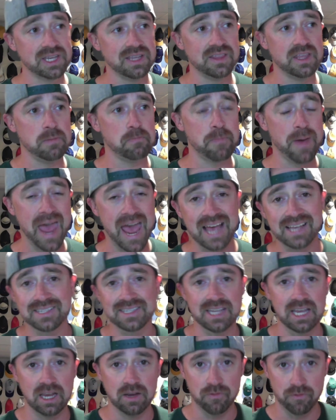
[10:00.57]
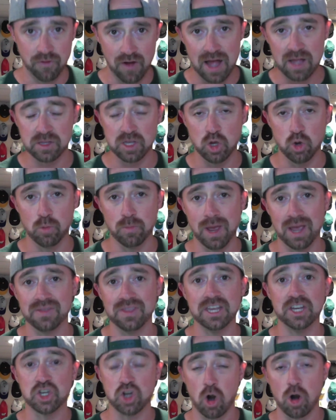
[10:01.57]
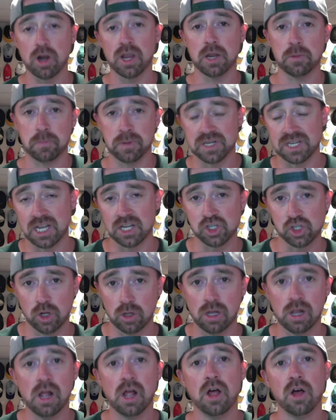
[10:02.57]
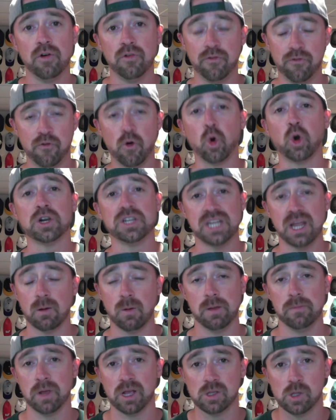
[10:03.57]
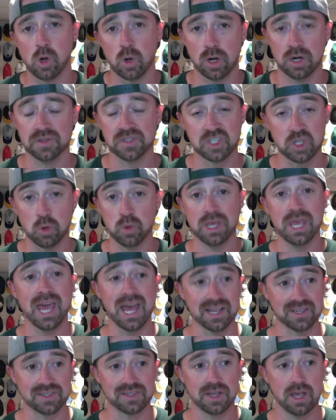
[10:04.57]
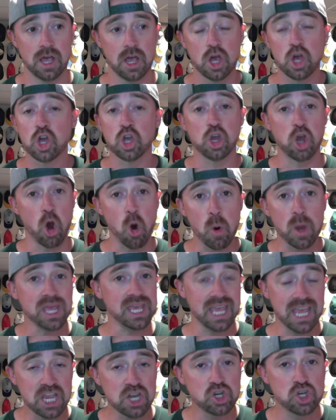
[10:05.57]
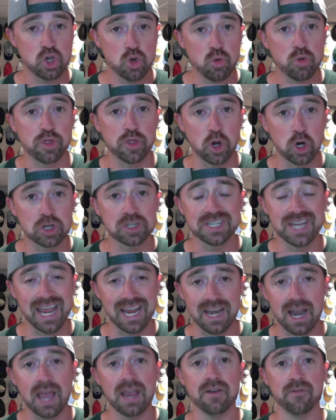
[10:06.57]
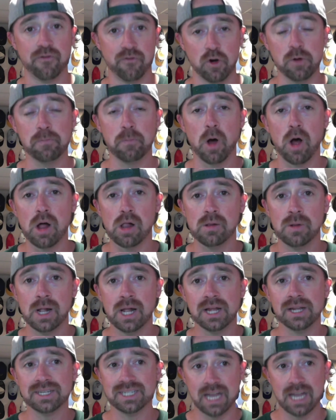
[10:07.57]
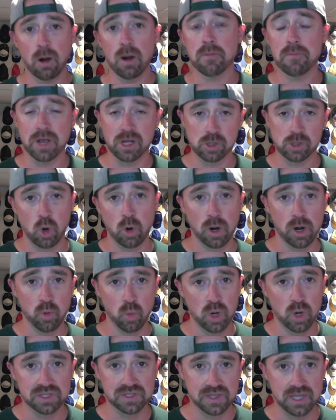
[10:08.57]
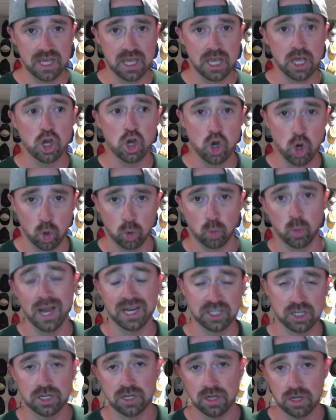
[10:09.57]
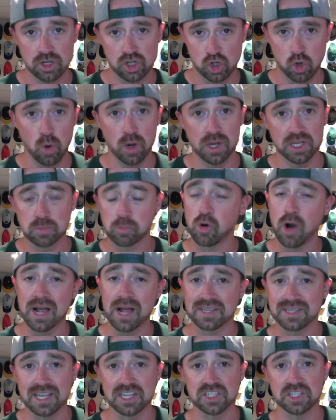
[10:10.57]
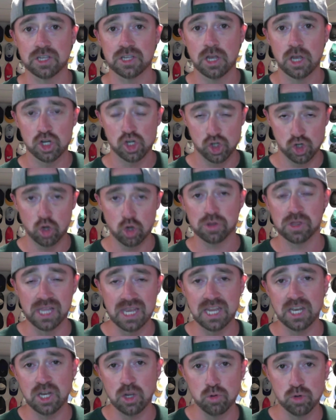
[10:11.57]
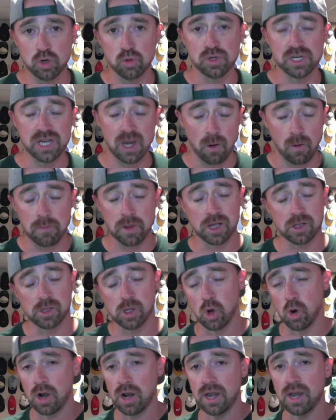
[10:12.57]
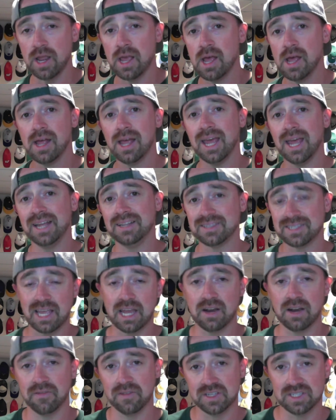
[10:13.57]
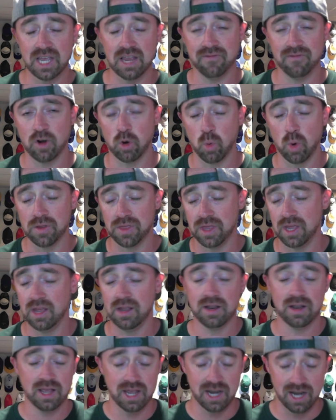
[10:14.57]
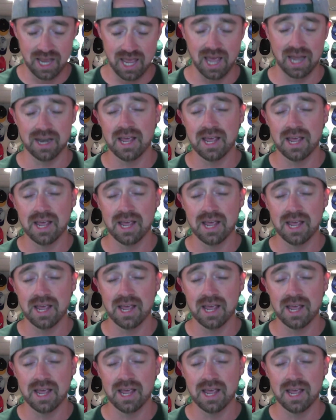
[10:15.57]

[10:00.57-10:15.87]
the passing volume and the target potential for Terry McLaurin. So yes, going into Thursday Night Football, Terry McLaurin was the correct choice. Process should lead you to Terry McLaurin instead of Xavier Worthy. And again,